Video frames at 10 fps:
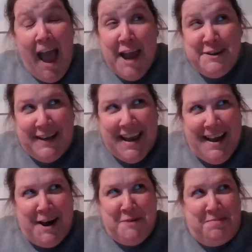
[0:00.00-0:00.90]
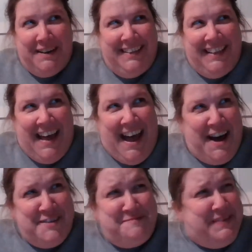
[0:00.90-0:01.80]
And you can't help but
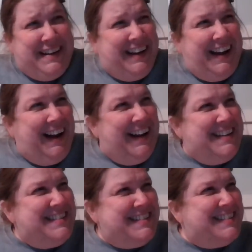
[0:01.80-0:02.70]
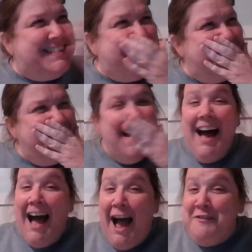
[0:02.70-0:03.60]
laugh because
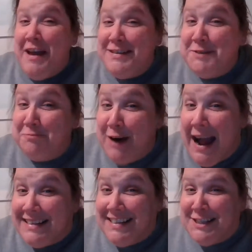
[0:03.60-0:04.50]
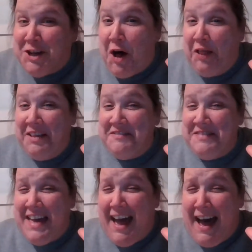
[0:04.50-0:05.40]
I've had to practice all of
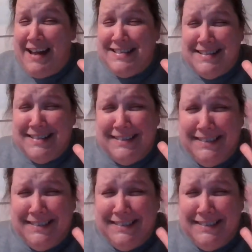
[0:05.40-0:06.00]
that